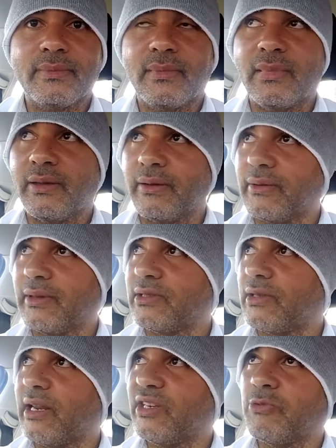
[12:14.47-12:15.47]
The
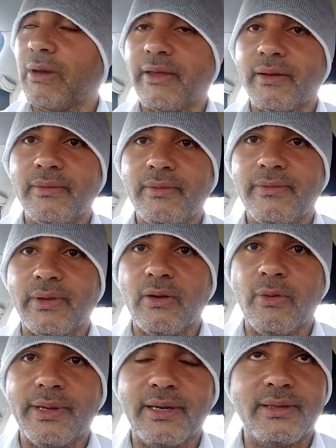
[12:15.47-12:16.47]
strange weather
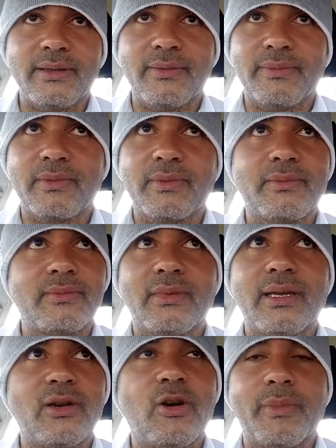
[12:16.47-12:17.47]
phenomenon,
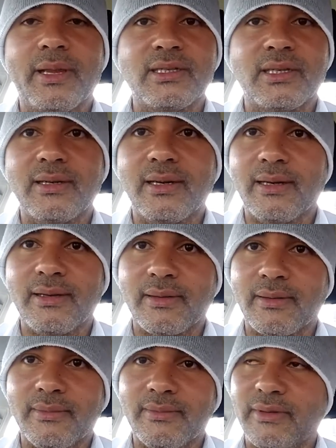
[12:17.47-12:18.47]
the anomalies in that,
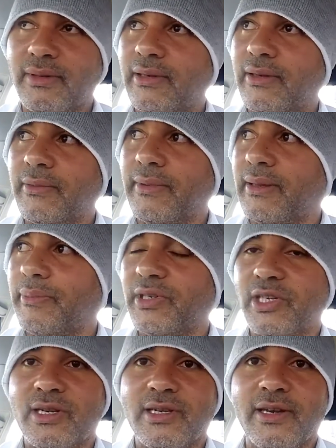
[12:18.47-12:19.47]
the
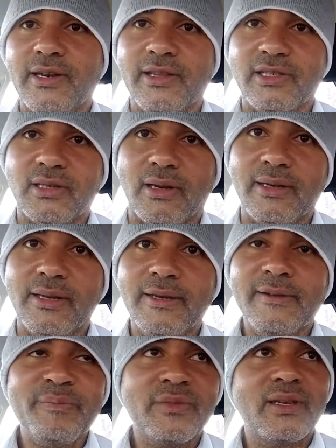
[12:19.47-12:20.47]
positioning of the sun.
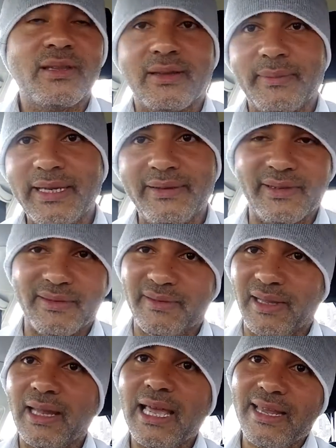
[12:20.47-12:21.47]
I mean,
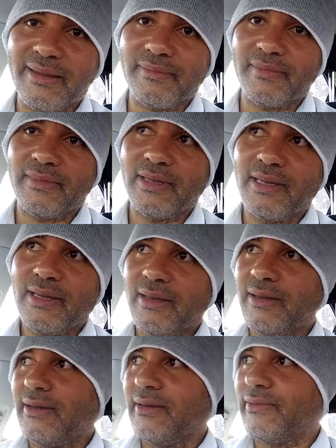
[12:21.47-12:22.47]
the light.
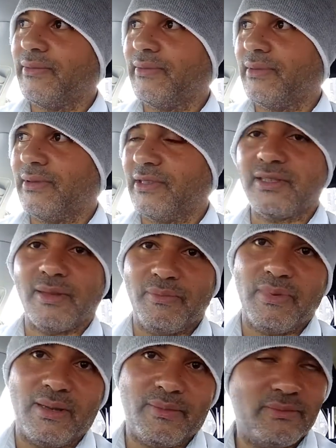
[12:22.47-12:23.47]

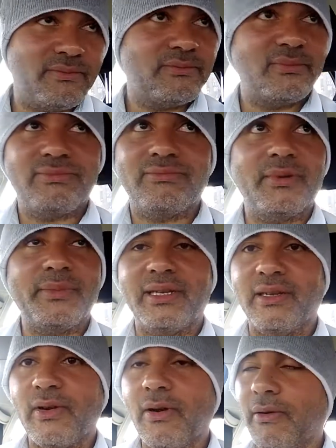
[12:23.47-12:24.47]
I
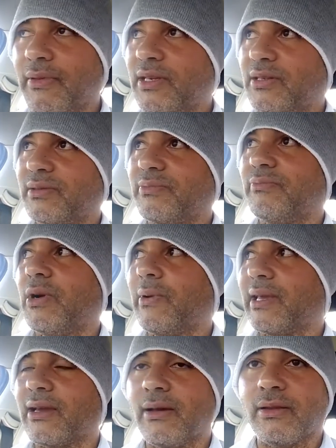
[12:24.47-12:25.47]
mean, you've got all these
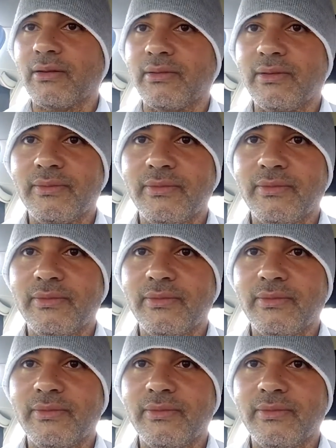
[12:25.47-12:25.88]
multicoloured